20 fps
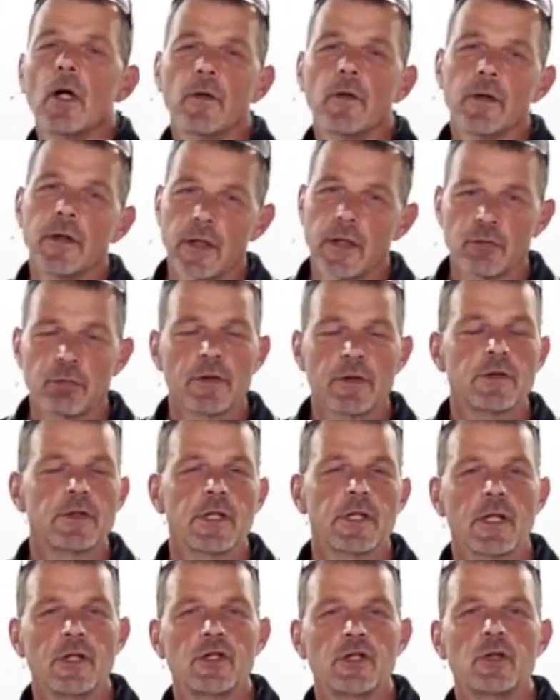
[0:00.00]
on the next
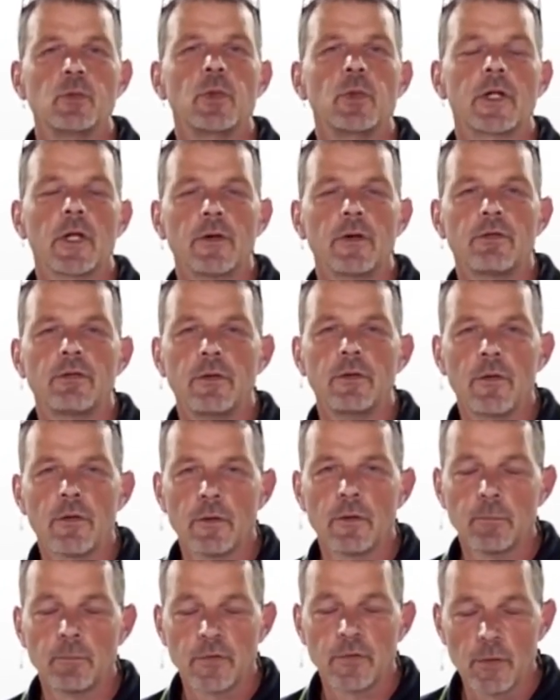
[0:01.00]
presentation we'll go through
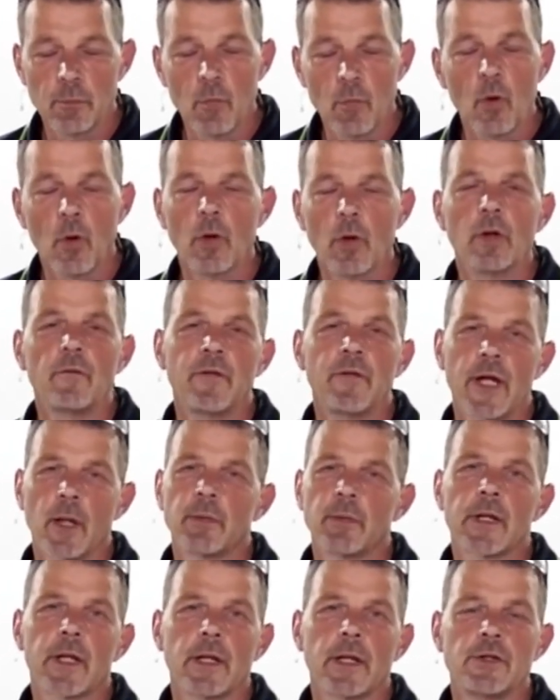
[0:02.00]
some more of the
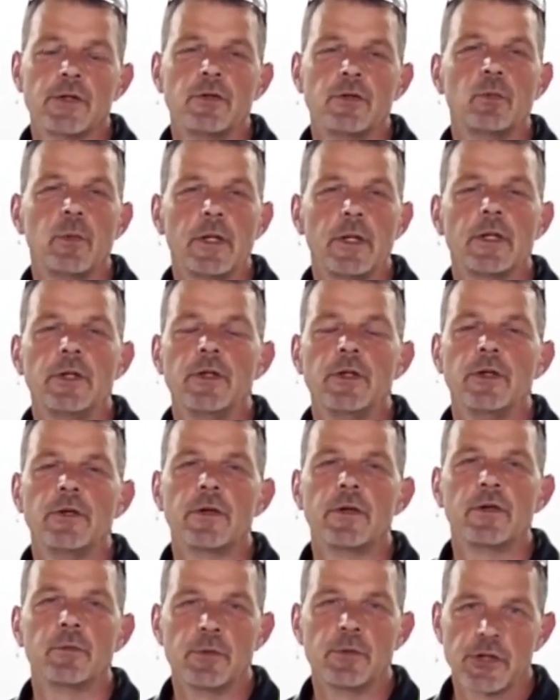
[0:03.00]
applications we can use
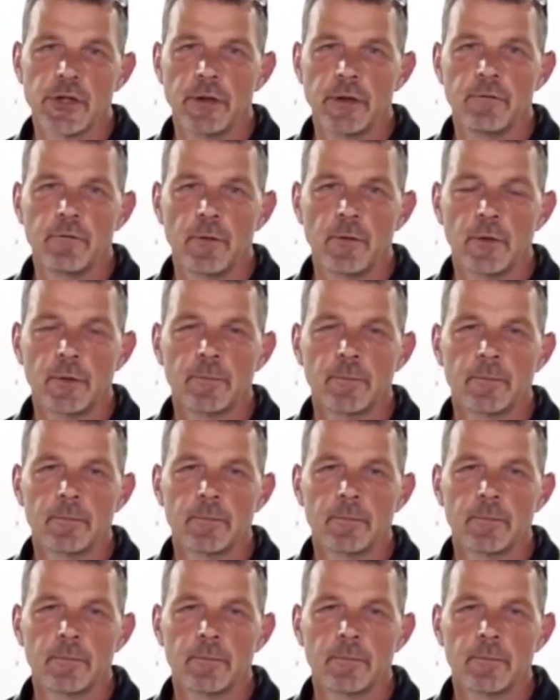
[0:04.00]
this machine for.